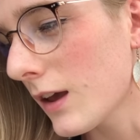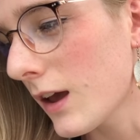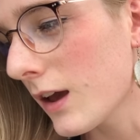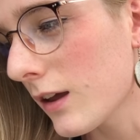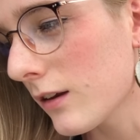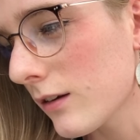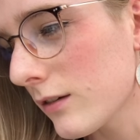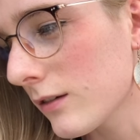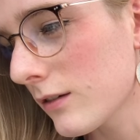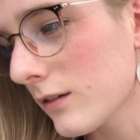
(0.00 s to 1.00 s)
and
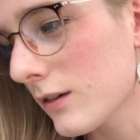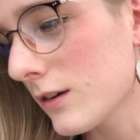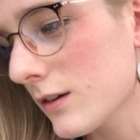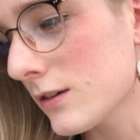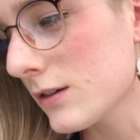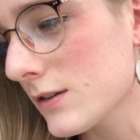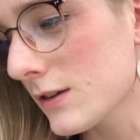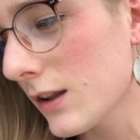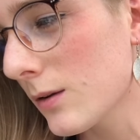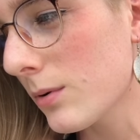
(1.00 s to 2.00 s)
to
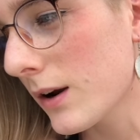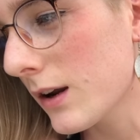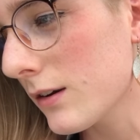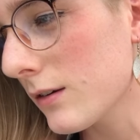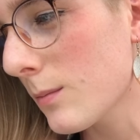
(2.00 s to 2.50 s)
celebrate